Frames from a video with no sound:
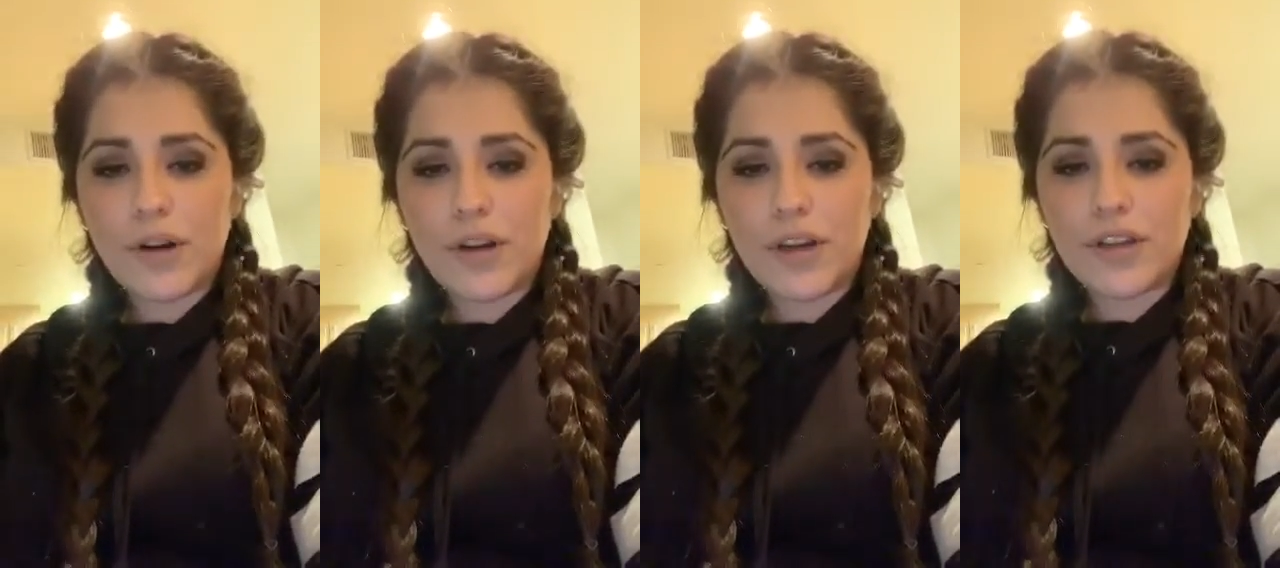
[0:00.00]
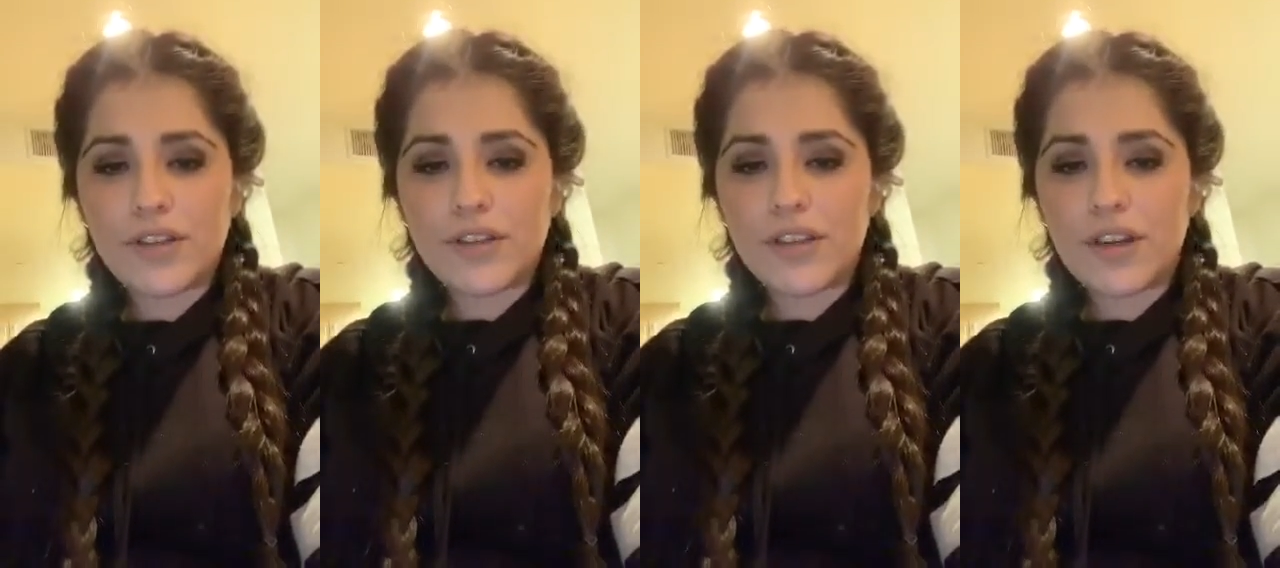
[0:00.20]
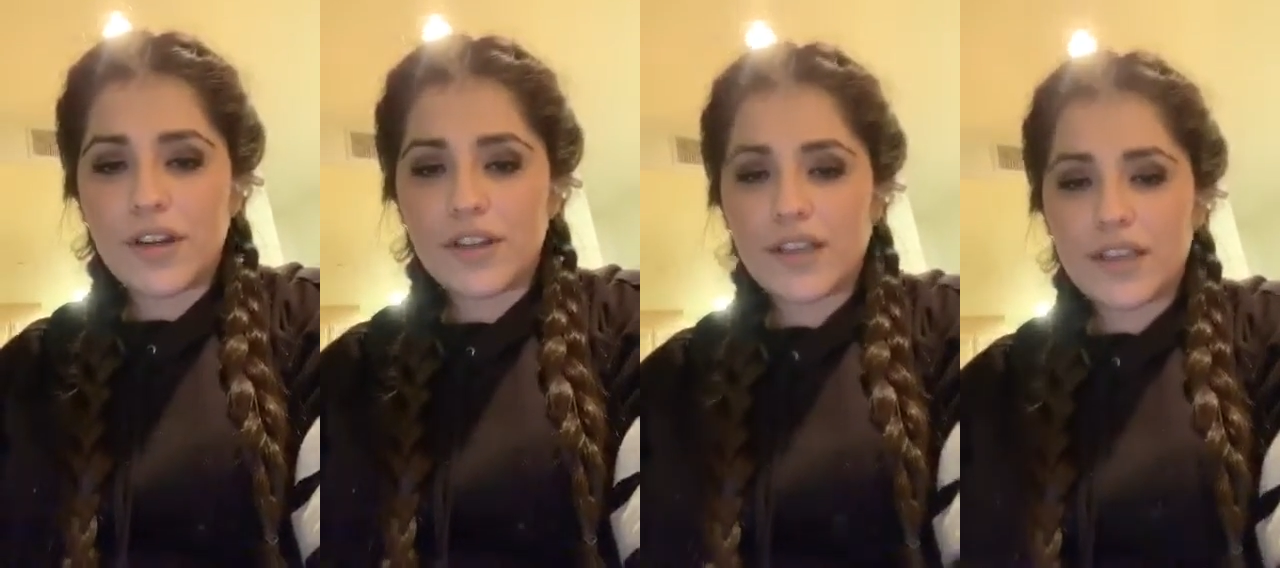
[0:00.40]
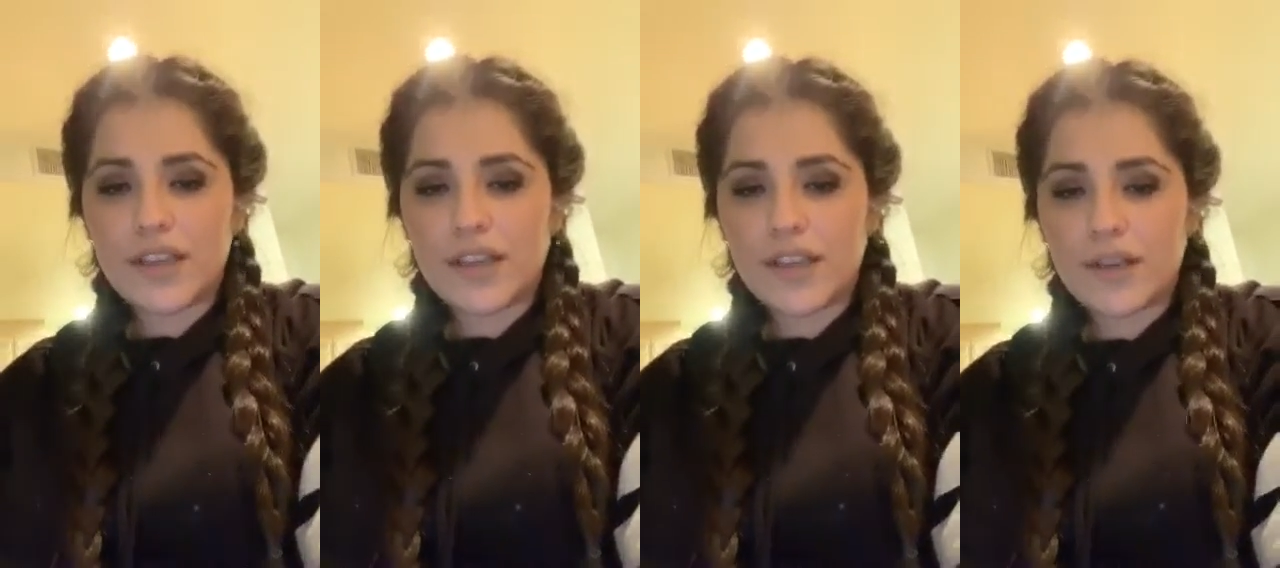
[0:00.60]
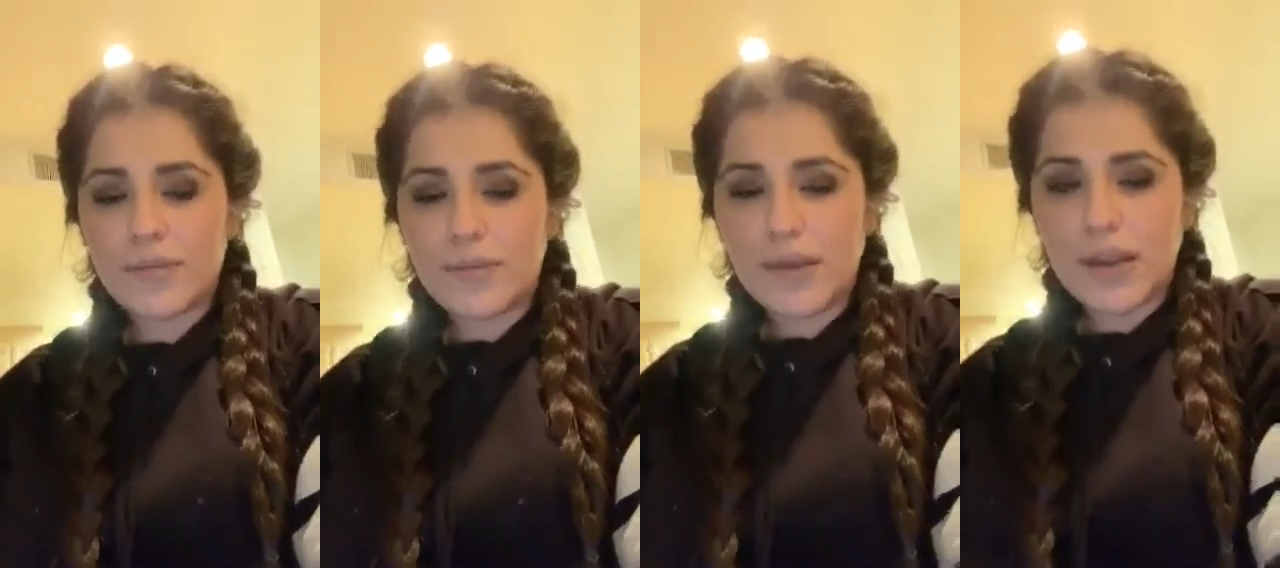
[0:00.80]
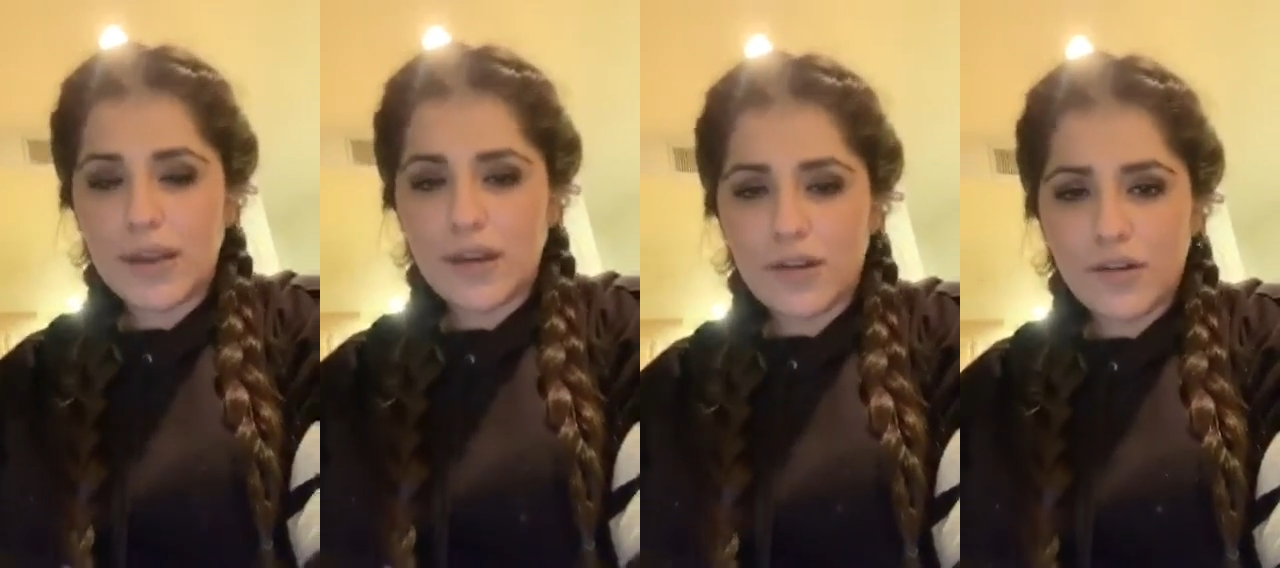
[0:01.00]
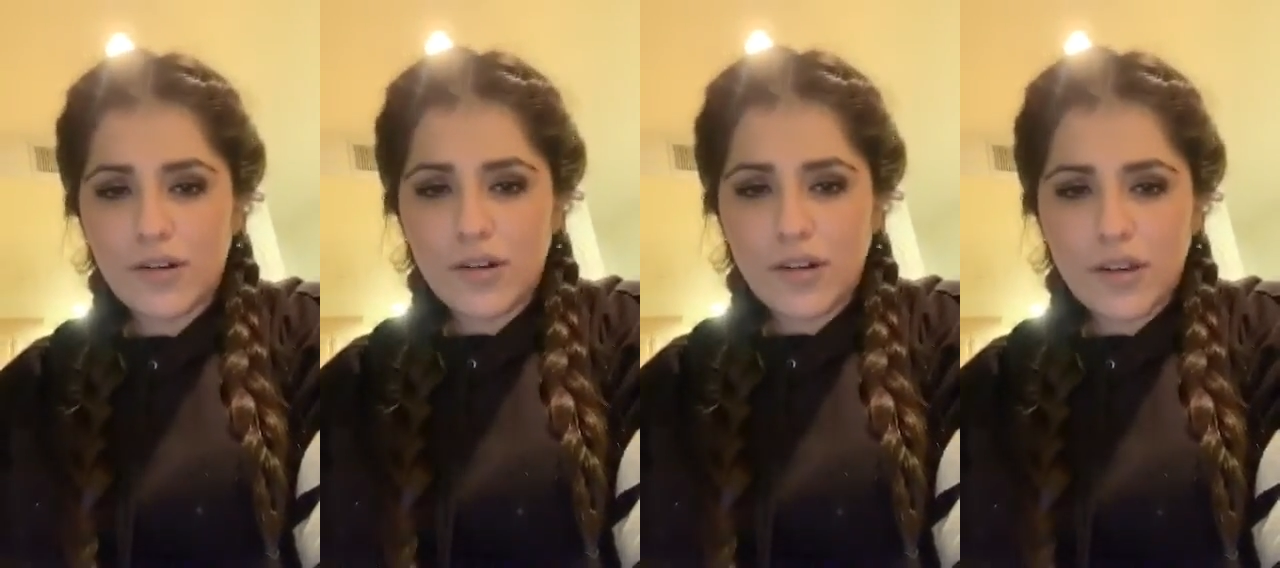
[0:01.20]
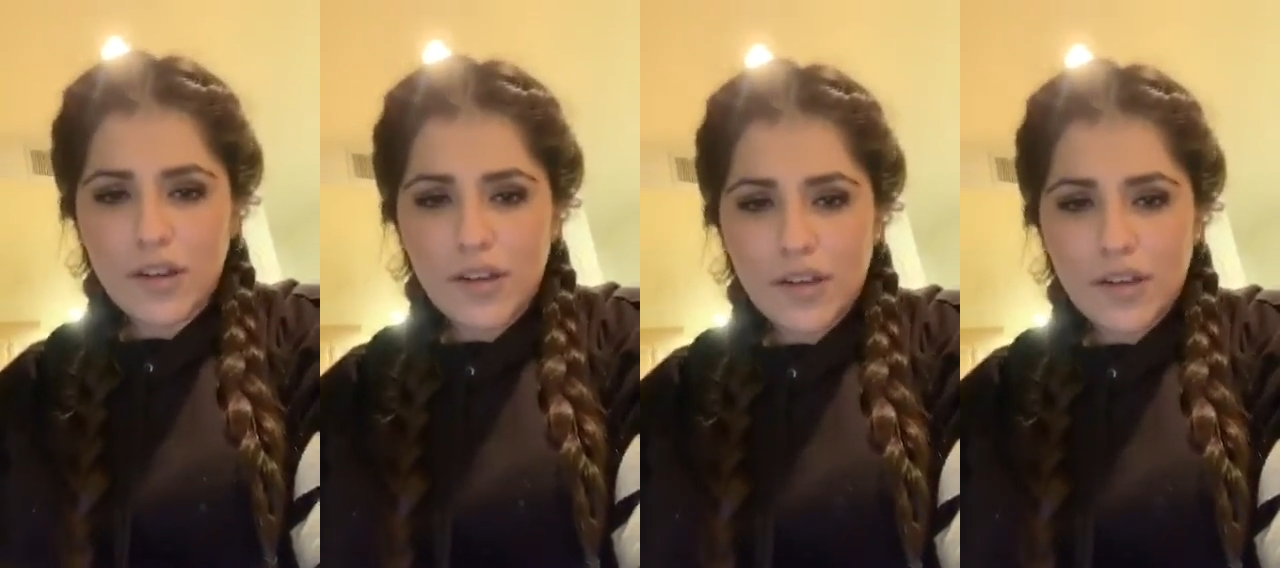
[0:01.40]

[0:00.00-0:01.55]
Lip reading: part are you talking about?